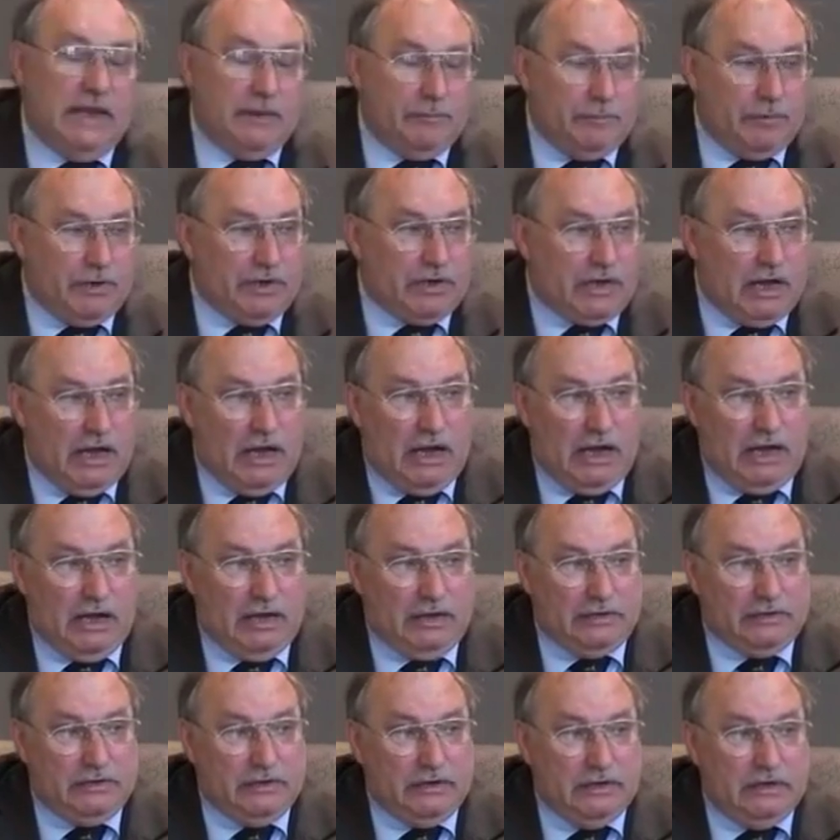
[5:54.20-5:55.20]
Deborah
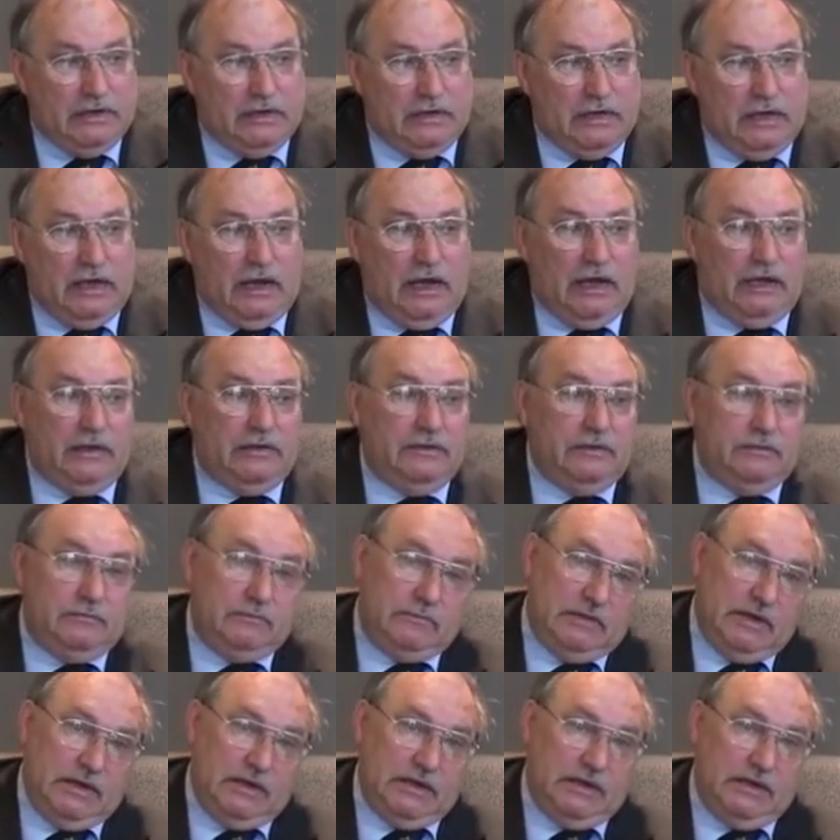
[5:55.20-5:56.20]
Kahan, and
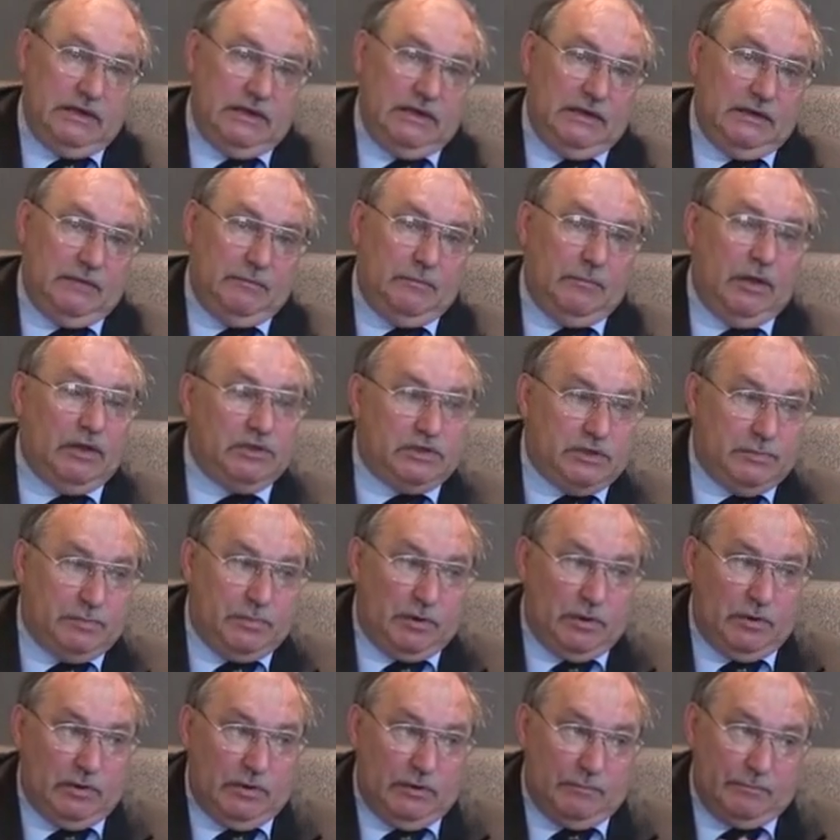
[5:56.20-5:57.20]

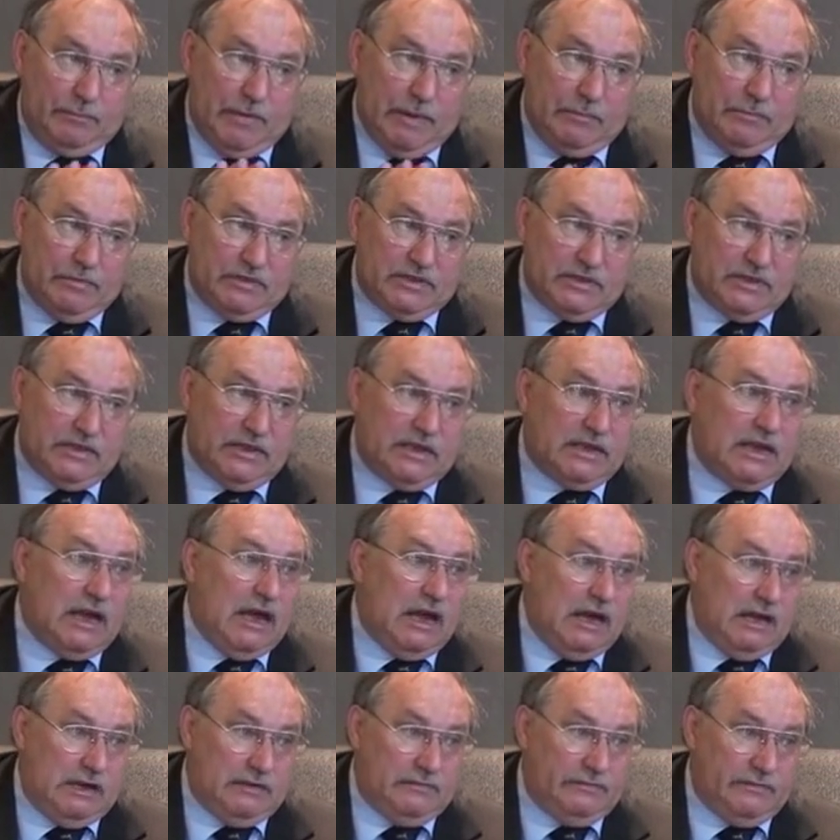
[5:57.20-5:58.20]
multiple members of the
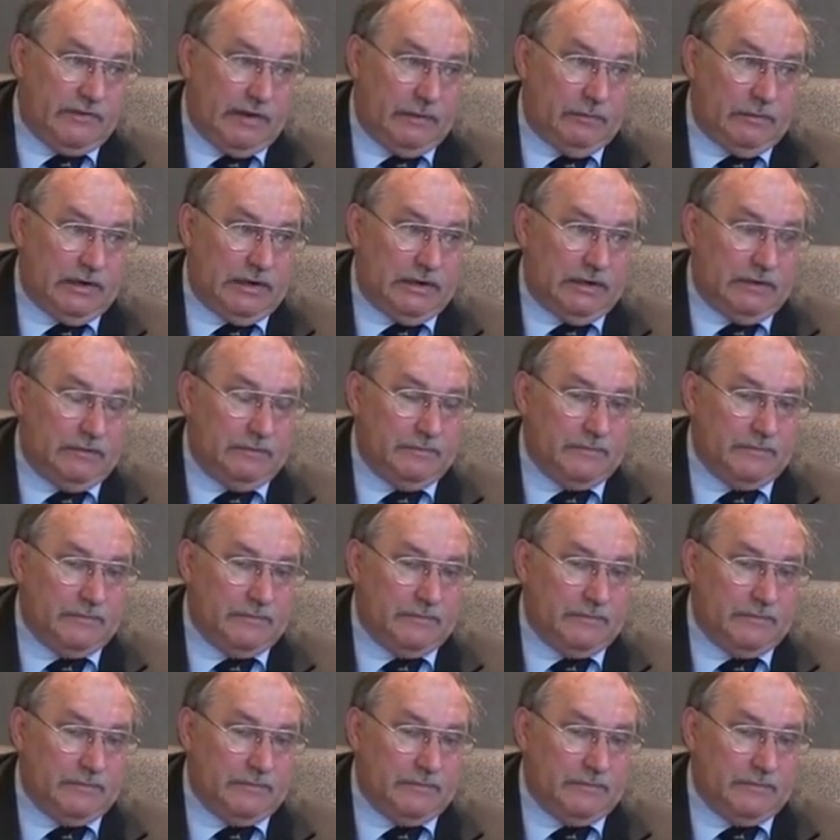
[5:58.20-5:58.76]
Kahan family.